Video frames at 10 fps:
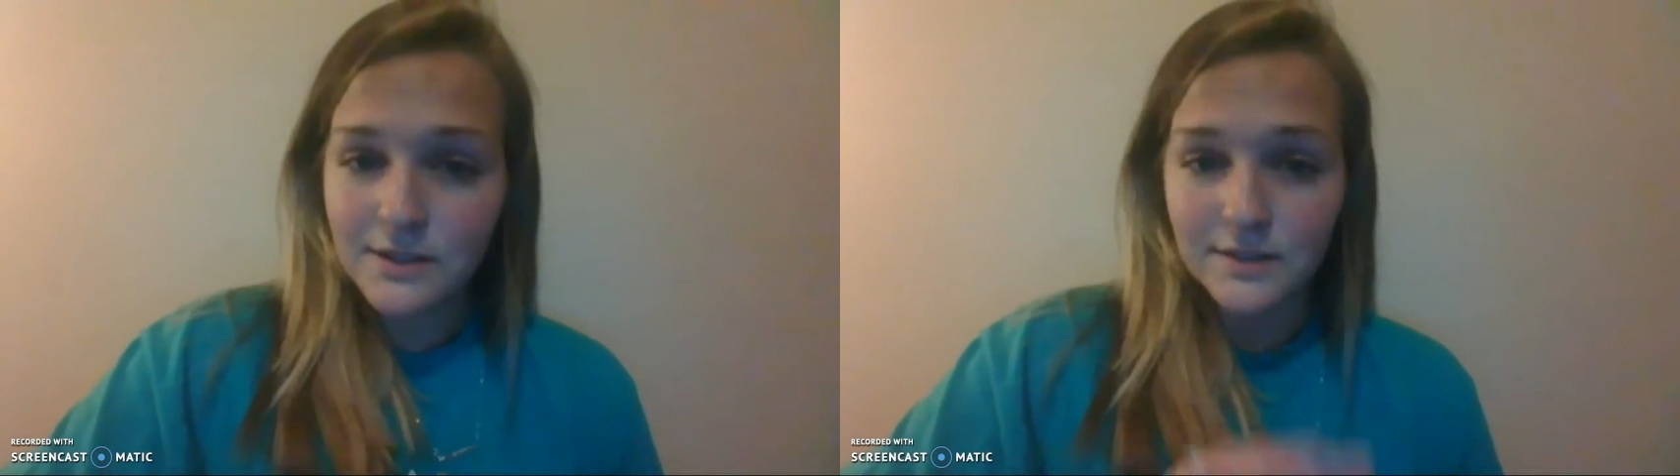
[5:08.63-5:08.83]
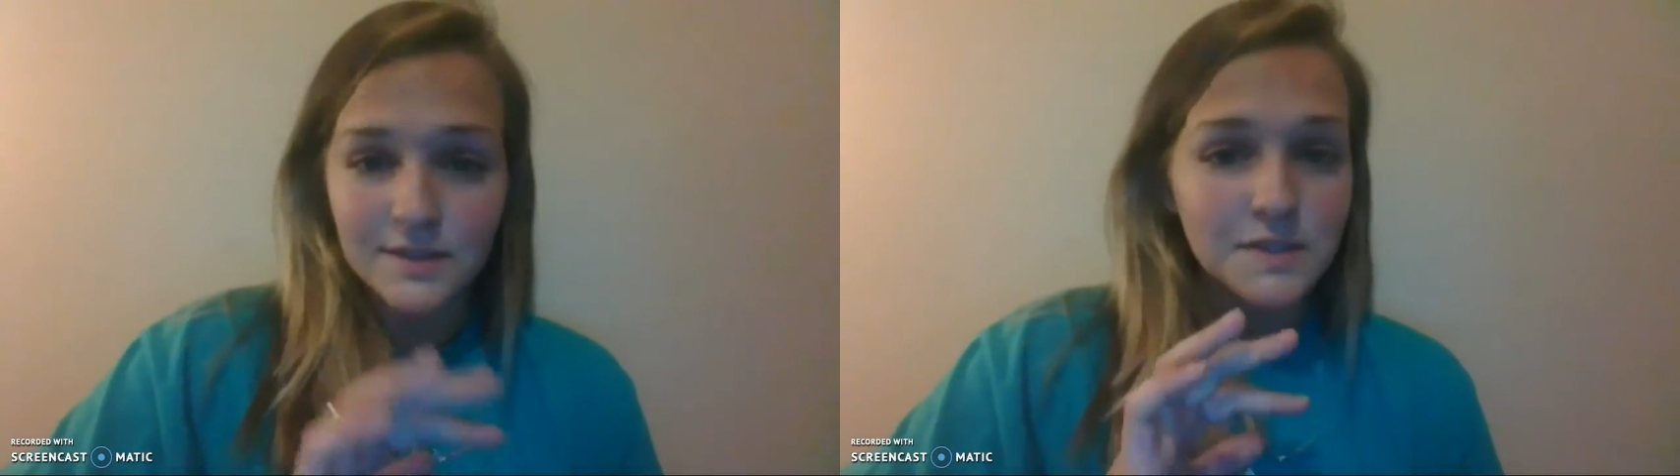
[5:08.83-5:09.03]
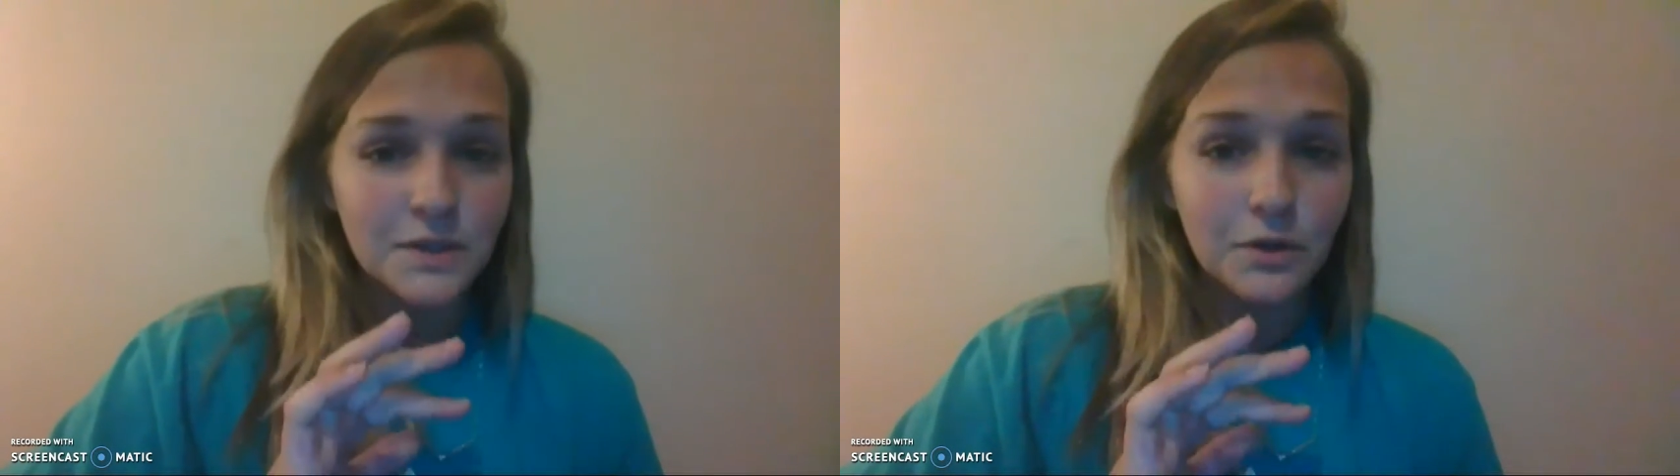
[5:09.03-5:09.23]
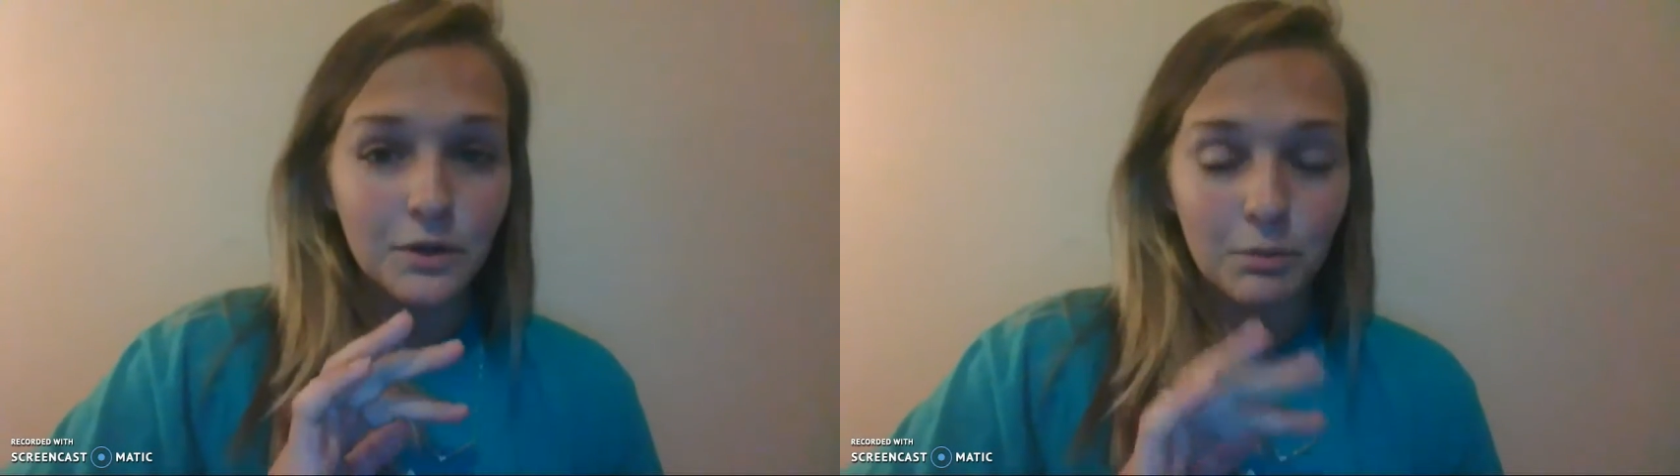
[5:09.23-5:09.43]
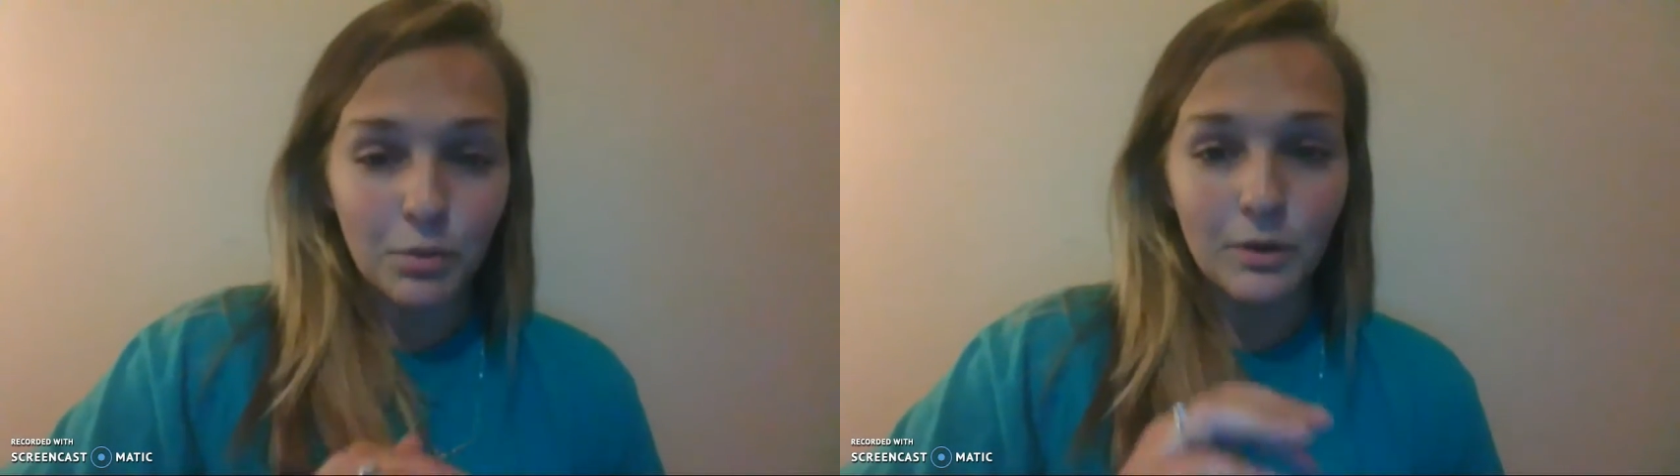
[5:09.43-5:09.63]
It's still
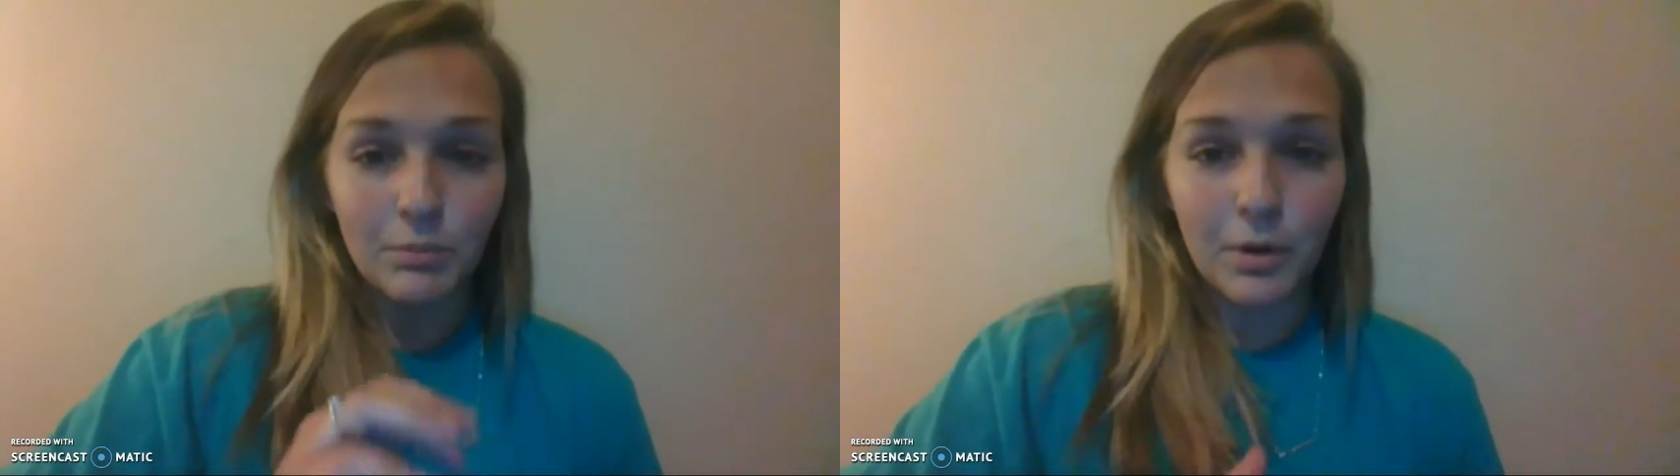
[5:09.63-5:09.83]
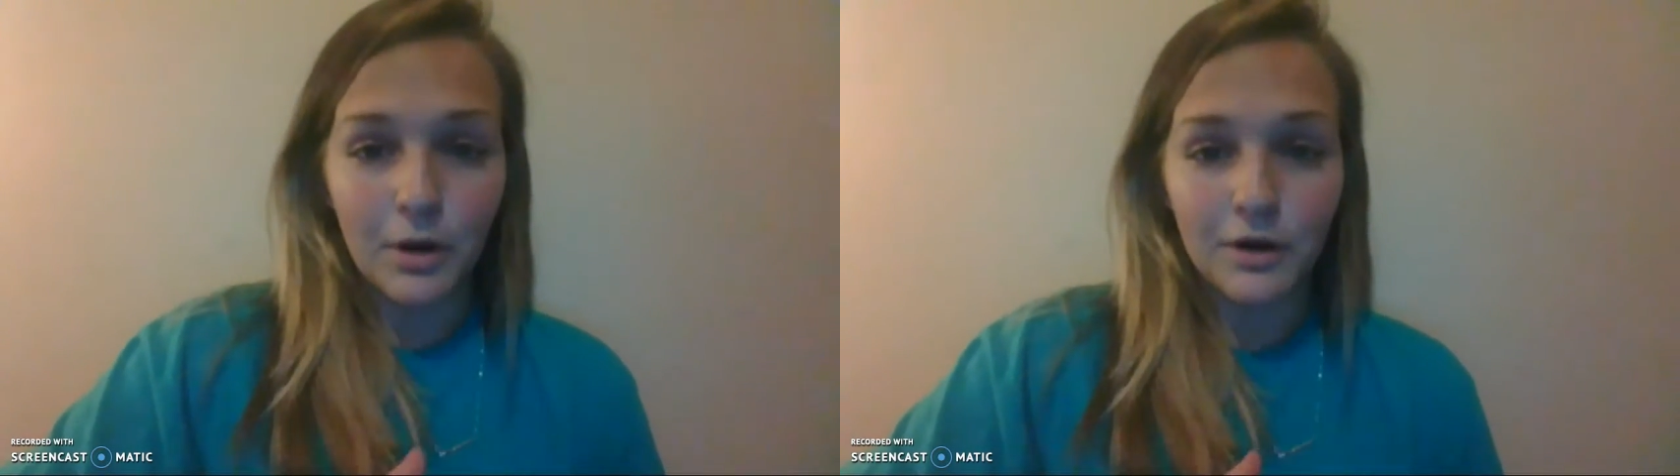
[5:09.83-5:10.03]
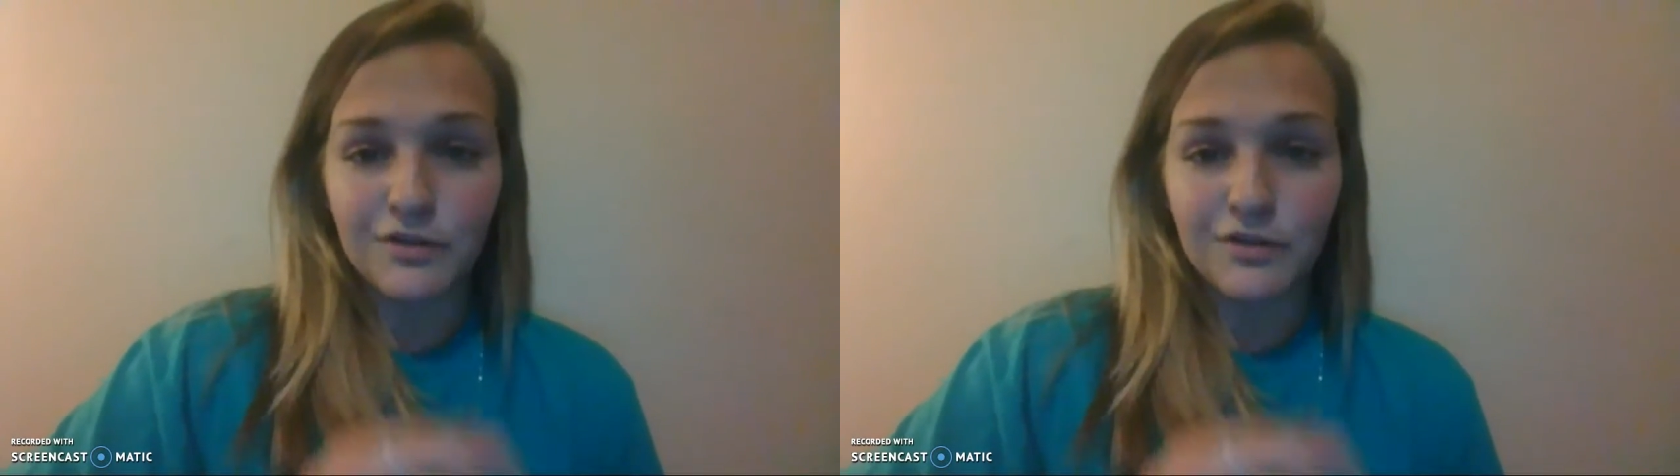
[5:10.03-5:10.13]
an important part